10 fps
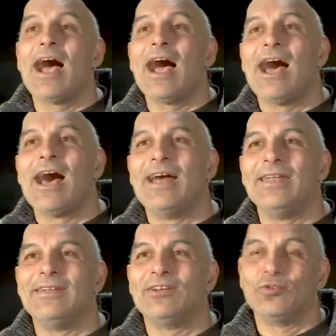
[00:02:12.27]

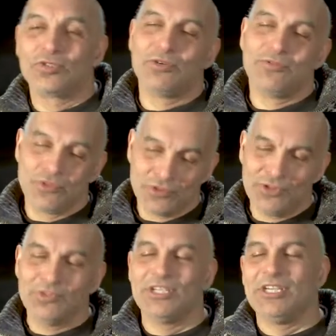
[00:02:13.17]
and also, of course,
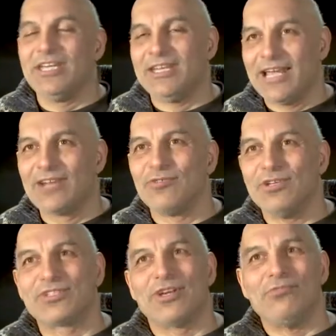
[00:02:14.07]
using Ian
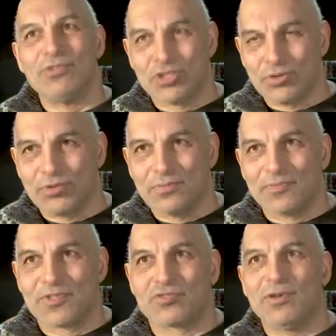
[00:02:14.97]
Henry's original
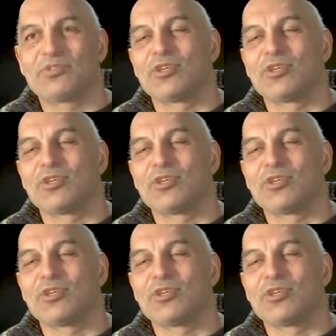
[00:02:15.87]
script.